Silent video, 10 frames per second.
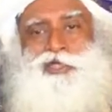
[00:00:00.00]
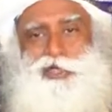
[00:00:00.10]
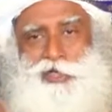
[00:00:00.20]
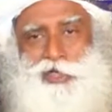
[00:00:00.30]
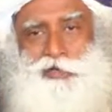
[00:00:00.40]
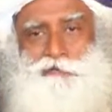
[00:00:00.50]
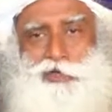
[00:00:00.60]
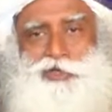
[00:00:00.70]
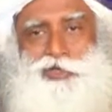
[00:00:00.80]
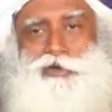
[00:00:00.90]
the general
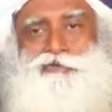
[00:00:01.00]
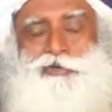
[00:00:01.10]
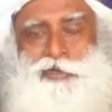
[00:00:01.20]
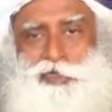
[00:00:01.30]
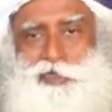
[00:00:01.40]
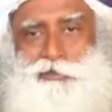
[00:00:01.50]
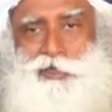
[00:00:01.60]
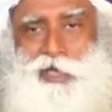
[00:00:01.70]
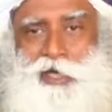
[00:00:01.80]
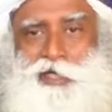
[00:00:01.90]
function of your system,
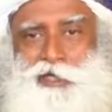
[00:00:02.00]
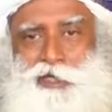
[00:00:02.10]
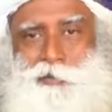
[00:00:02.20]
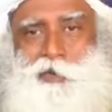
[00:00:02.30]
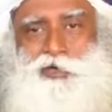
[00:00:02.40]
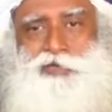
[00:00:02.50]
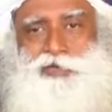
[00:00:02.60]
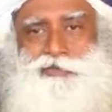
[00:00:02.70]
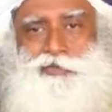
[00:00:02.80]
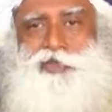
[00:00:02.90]
in the energetic
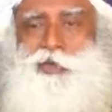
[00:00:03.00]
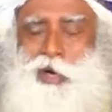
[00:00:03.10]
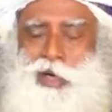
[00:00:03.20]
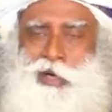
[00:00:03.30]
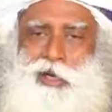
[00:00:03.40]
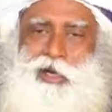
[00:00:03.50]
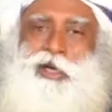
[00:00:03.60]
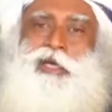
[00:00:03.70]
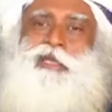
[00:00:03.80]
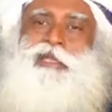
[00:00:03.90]
process of who you are,
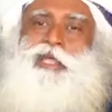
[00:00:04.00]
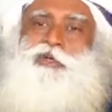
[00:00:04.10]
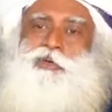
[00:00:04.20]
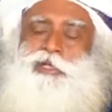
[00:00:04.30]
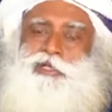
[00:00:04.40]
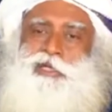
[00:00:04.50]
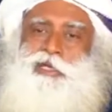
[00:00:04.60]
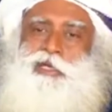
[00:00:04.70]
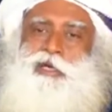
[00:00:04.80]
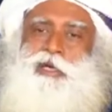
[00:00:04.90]
then you will
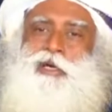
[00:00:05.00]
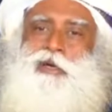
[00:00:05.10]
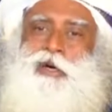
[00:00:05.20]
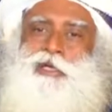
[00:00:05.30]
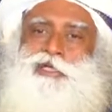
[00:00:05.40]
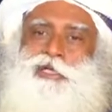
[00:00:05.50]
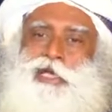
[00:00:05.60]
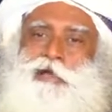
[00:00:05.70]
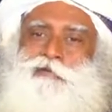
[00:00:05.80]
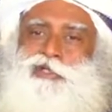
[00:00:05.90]
see cognition
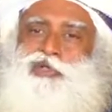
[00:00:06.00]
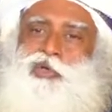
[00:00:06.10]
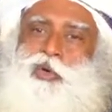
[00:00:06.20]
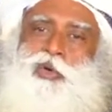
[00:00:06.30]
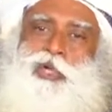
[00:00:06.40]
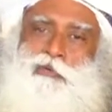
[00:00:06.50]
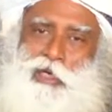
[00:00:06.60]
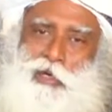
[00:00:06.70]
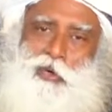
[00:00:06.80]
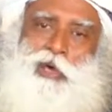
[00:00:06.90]
levels slowly
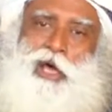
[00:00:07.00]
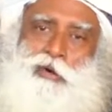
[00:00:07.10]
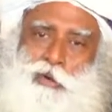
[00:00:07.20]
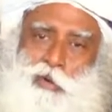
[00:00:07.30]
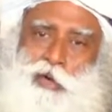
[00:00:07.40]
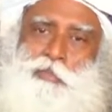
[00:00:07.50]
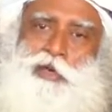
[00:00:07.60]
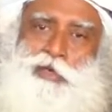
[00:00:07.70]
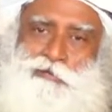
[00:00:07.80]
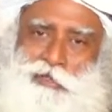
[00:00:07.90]
will go down over a
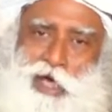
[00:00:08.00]
period of